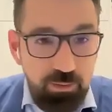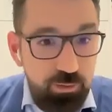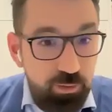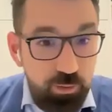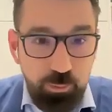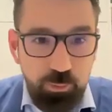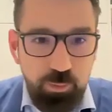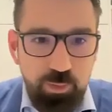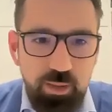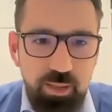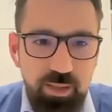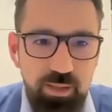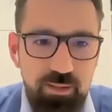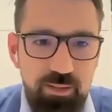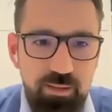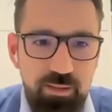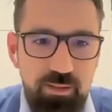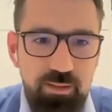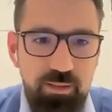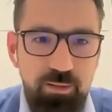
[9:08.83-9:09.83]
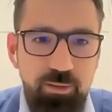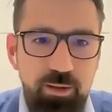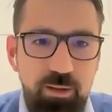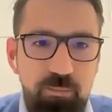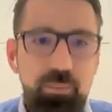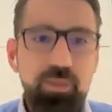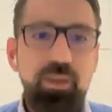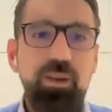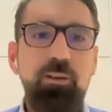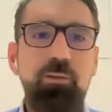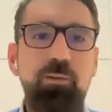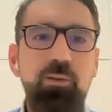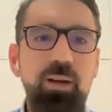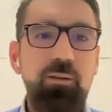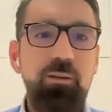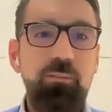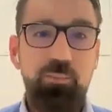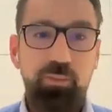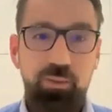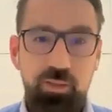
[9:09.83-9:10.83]
No worries. You can be a
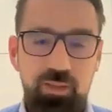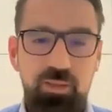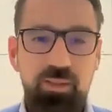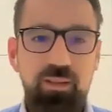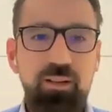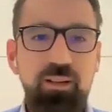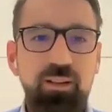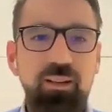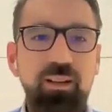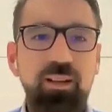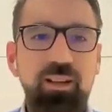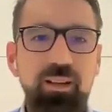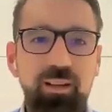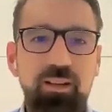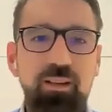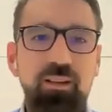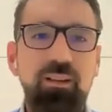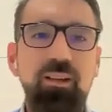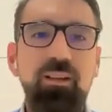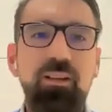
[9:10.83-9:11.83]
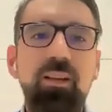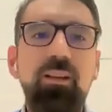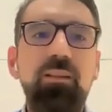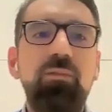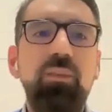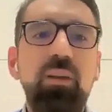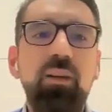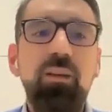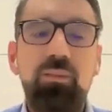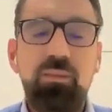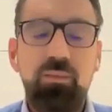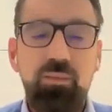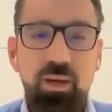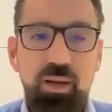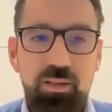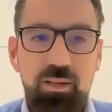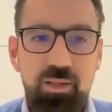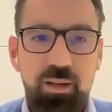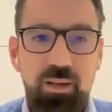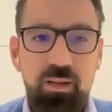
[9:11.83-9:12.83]
great person in a day-to-day
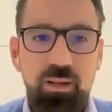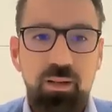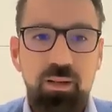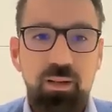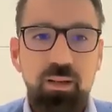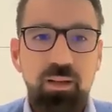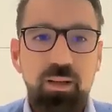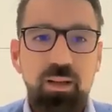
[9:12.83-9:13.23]
interaction